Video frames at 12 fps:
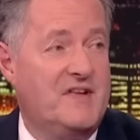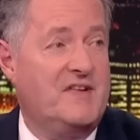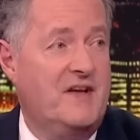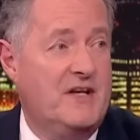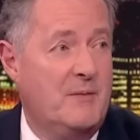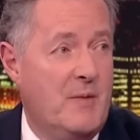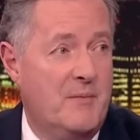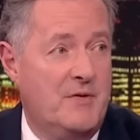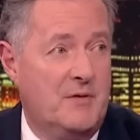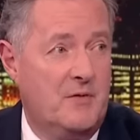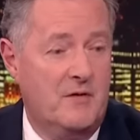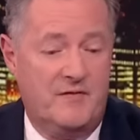senior member of
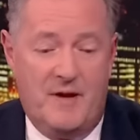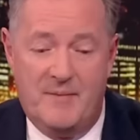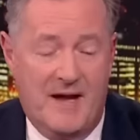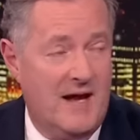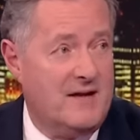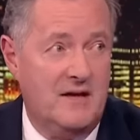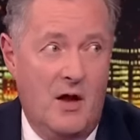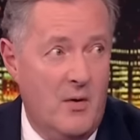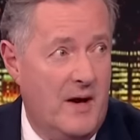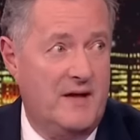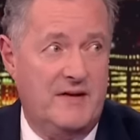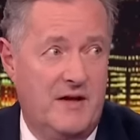the royal family had no
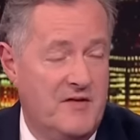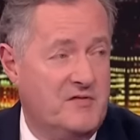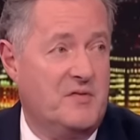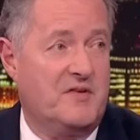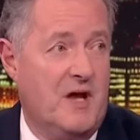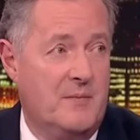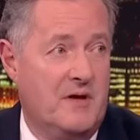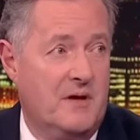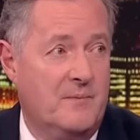idea this was coming.